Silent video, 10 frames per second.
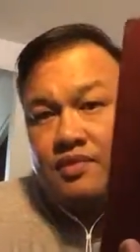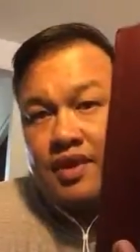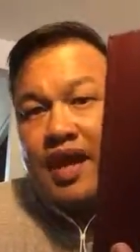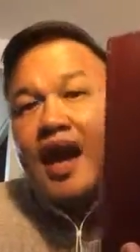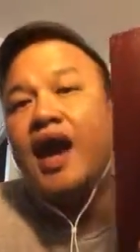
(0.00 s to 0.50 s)

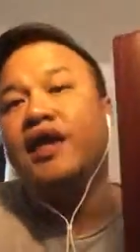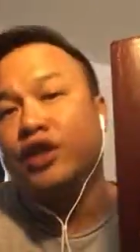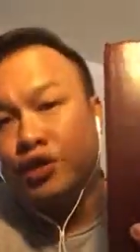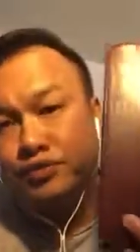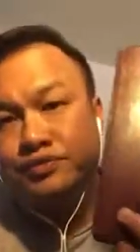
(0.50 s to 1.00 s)
Yeah, I
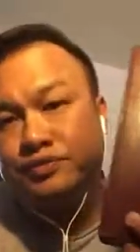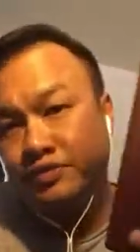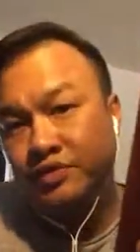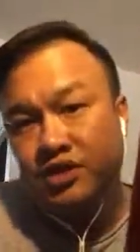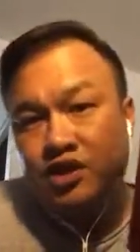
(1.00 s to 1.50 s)
know.
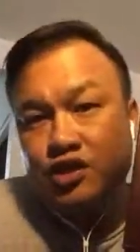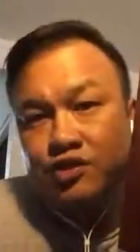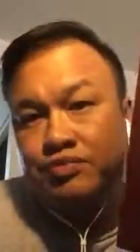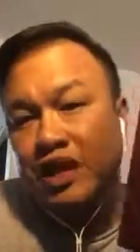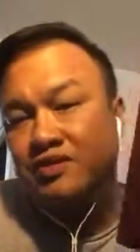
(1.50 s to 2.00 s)
You
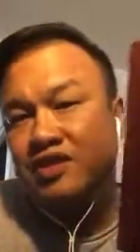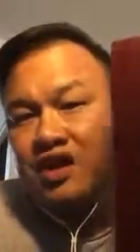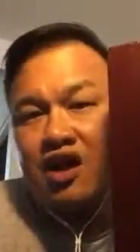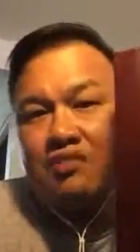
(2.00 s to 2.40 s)
probably say, oh,